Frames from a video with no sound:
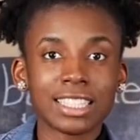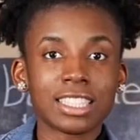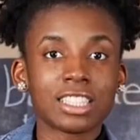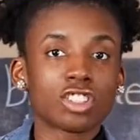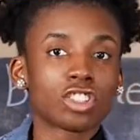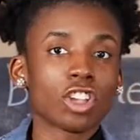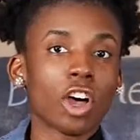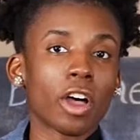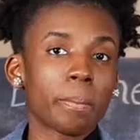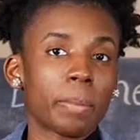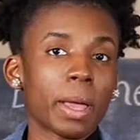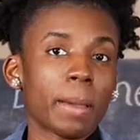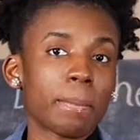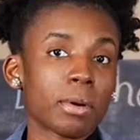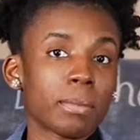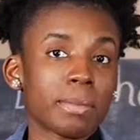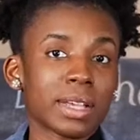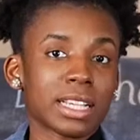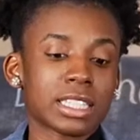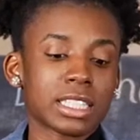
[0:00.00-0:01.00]
is salt and pepper
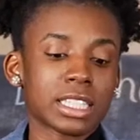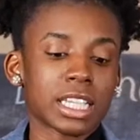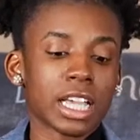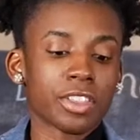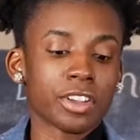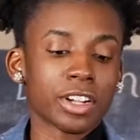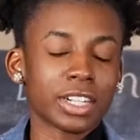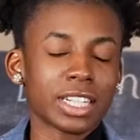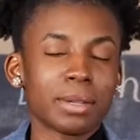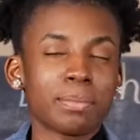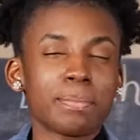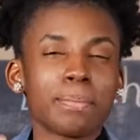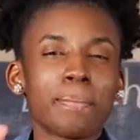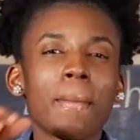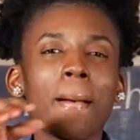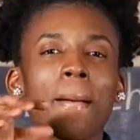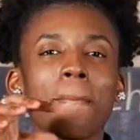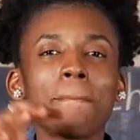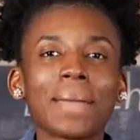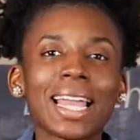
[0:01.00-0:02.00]
mixed together. I did
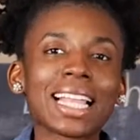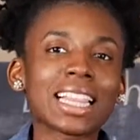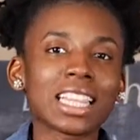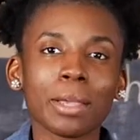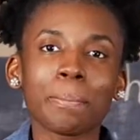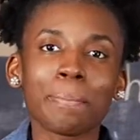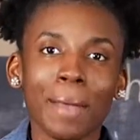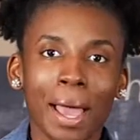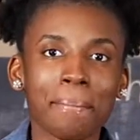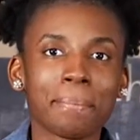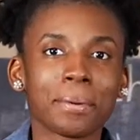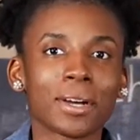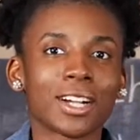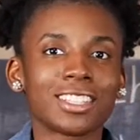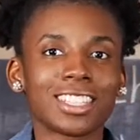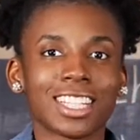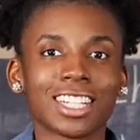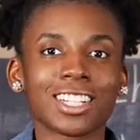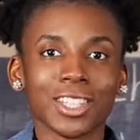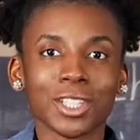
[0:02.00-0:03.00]
mainly pepper
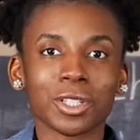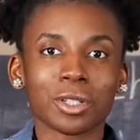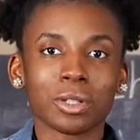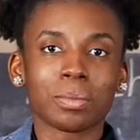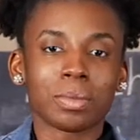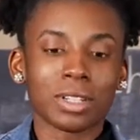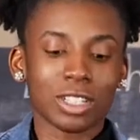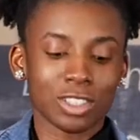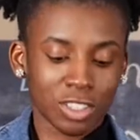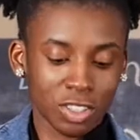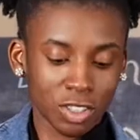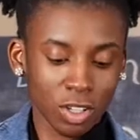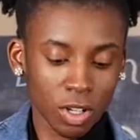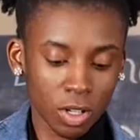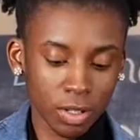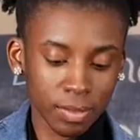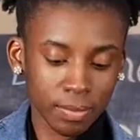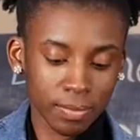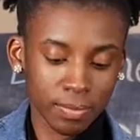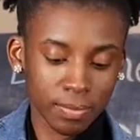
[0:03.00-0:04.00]
and then a little bit of salt.